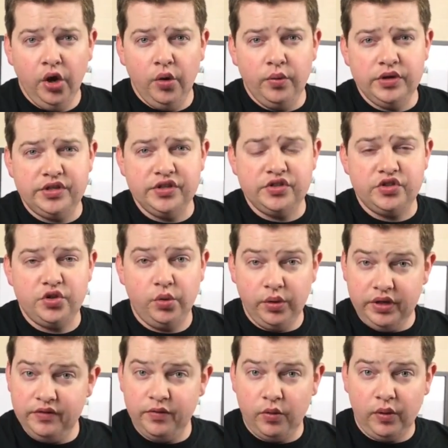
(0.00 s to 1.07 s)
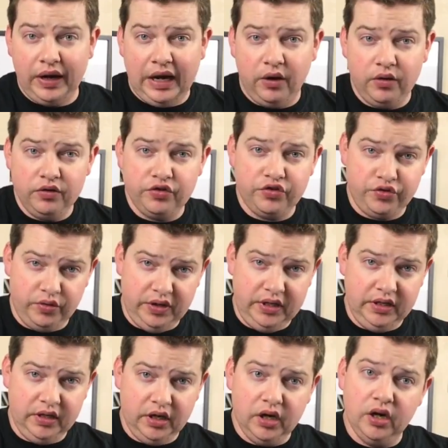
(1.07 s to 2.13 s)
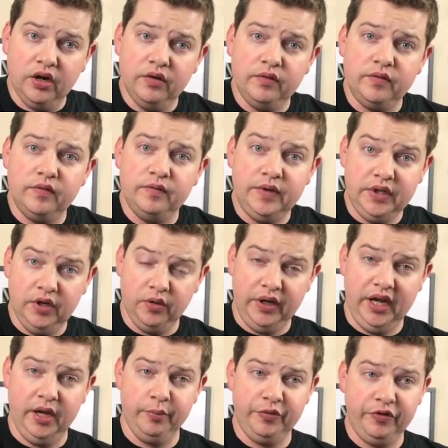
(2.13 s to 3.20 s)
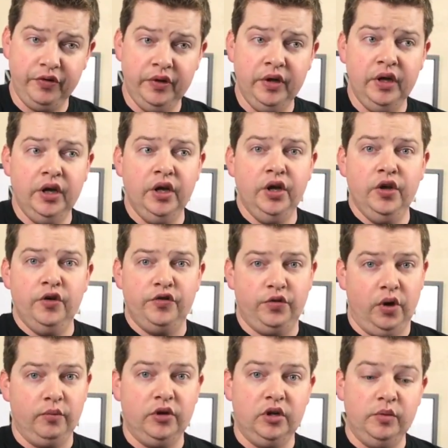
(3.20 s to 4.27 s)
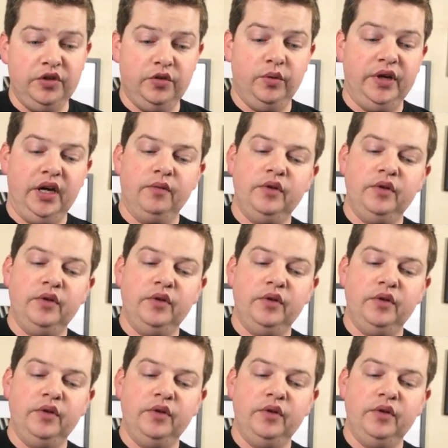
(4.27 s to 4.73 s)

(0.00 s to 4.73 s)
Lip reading: which is 24 hours straight of video games. So I'm going to be doing